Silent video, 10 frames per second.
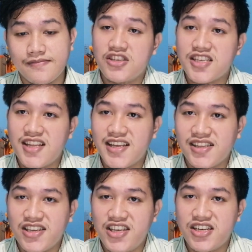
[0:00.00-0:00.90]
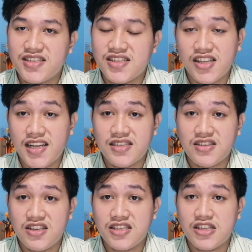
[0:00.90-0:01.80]
just like the gears that I
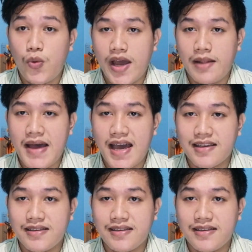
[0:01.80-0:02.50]
discussed a while back.